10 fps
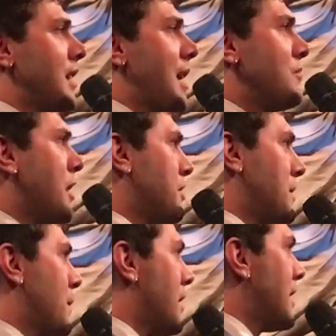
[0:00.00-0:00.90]
I'm not
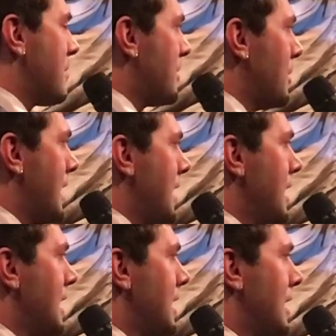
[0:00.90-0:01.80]
31, I'm 30.
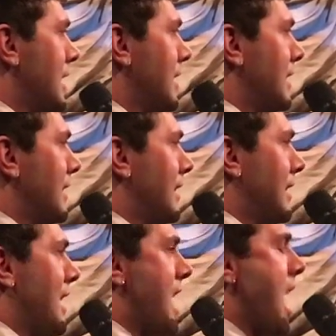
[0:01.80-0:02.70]

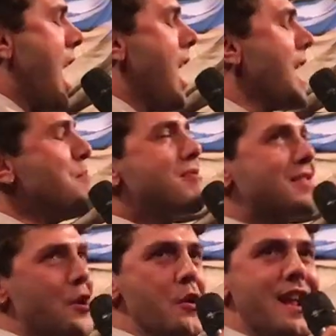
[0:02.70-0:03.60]
I'm
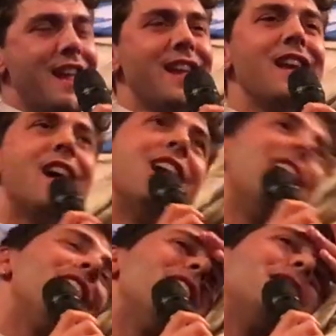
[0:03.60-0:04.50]
30,
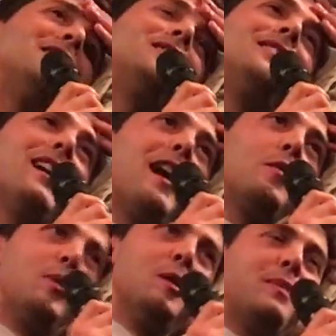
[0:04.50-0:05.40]
and I
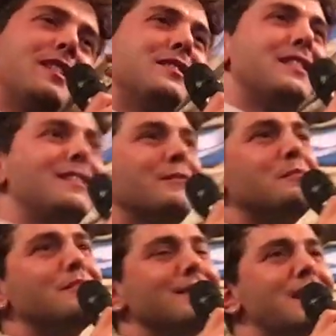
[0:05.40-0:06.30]
will be until
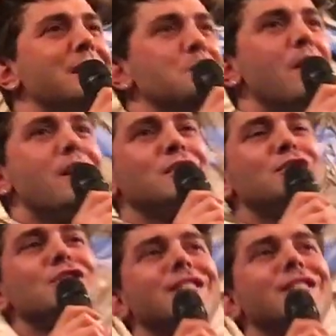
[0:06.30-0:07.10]
next March.